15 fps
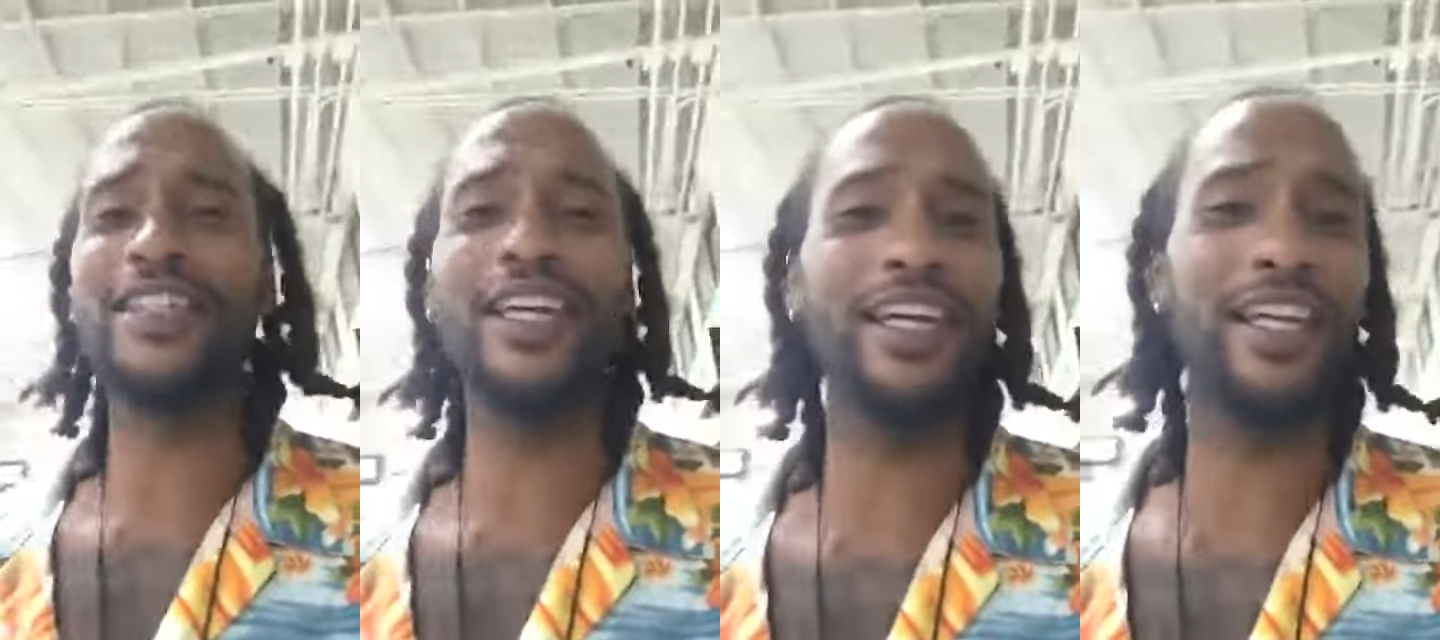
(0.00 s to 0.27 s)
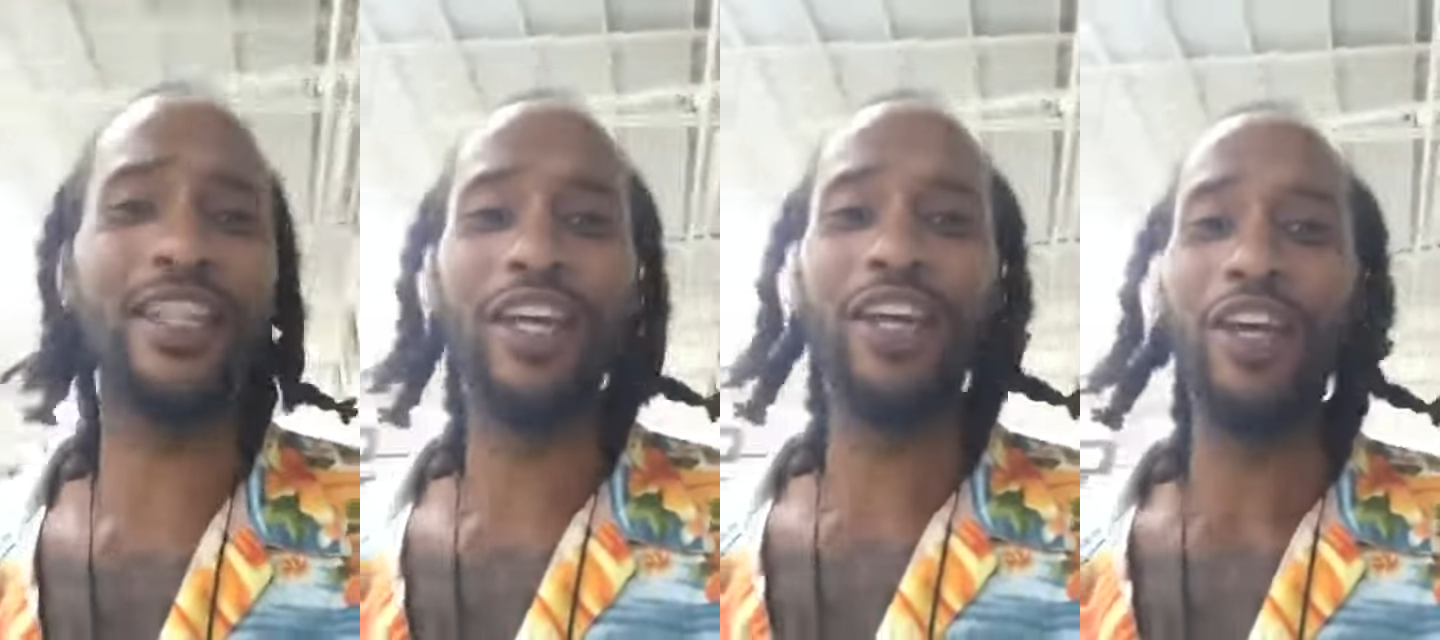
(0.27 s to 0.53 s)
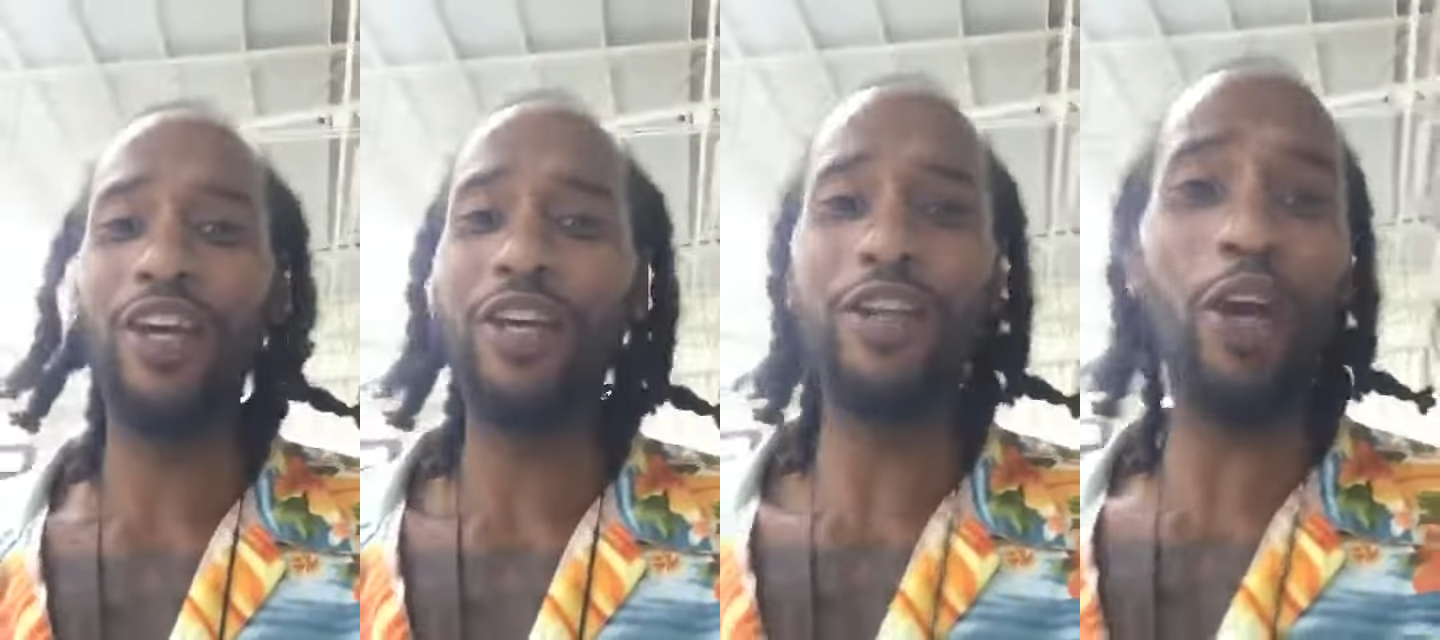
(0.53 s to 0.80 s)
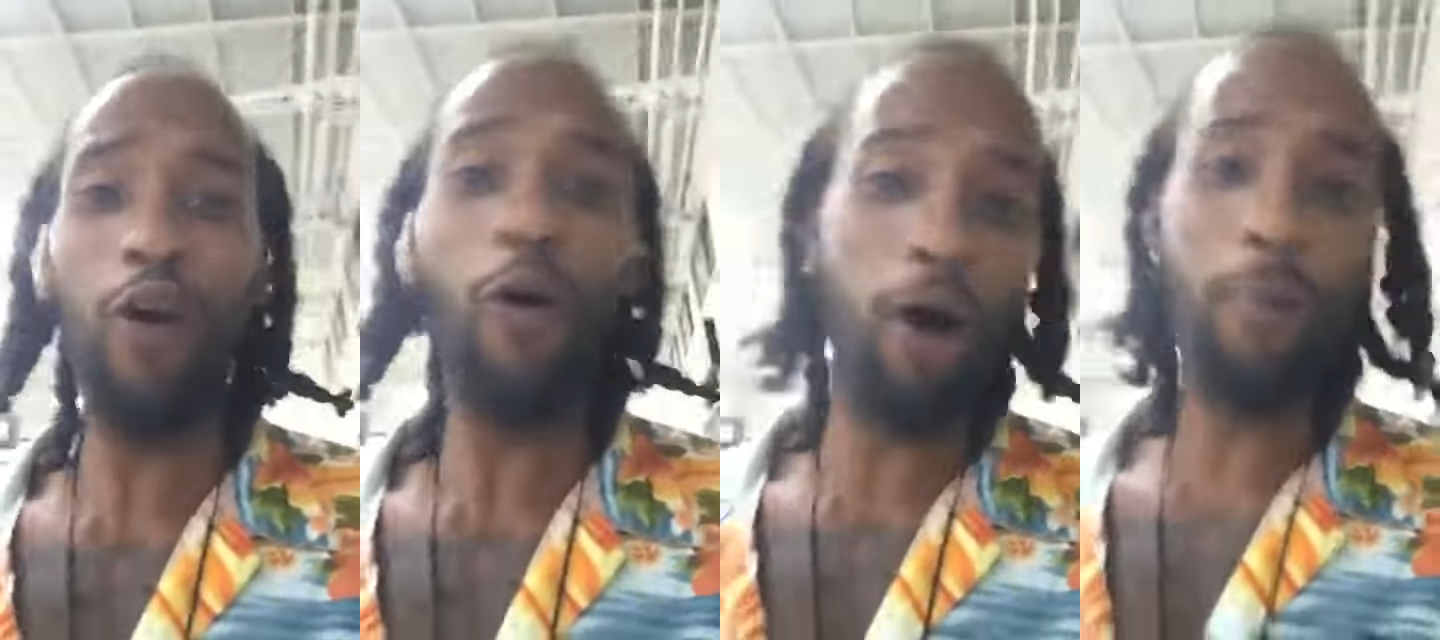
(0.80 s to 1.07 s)
and
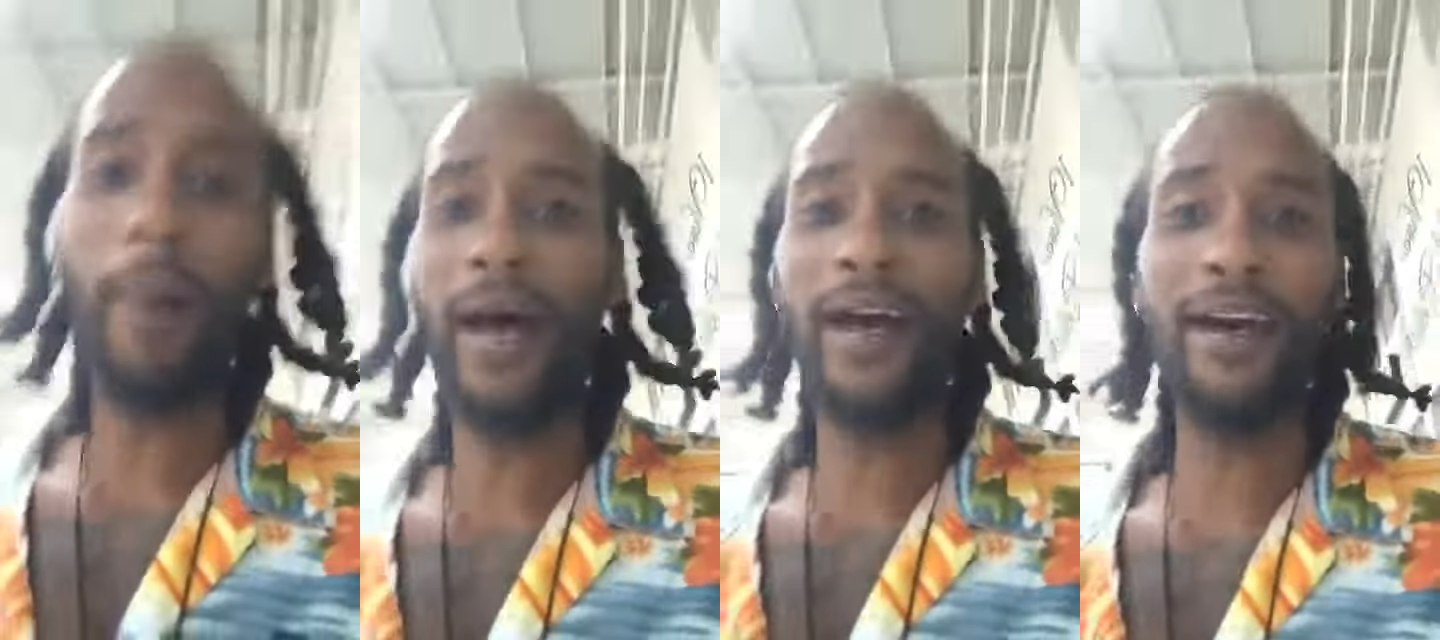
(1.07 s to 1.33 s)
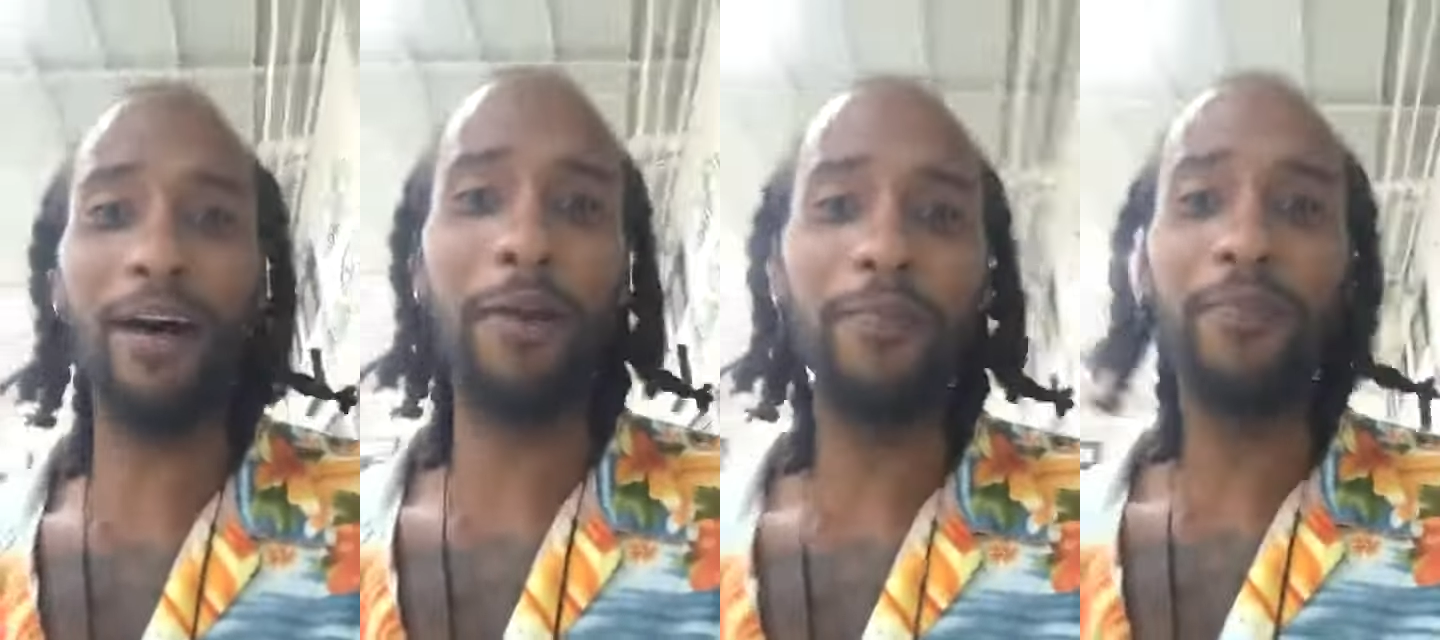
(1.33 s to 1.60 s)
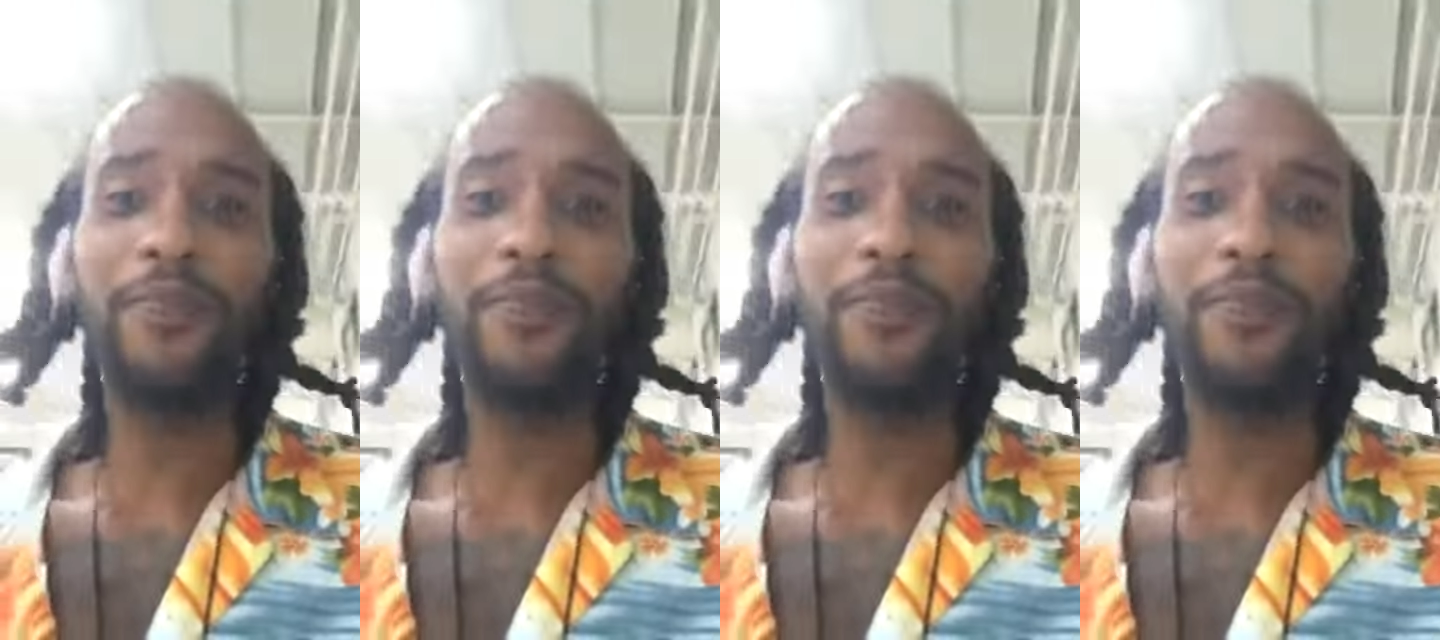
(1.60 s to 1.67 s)
you want my help.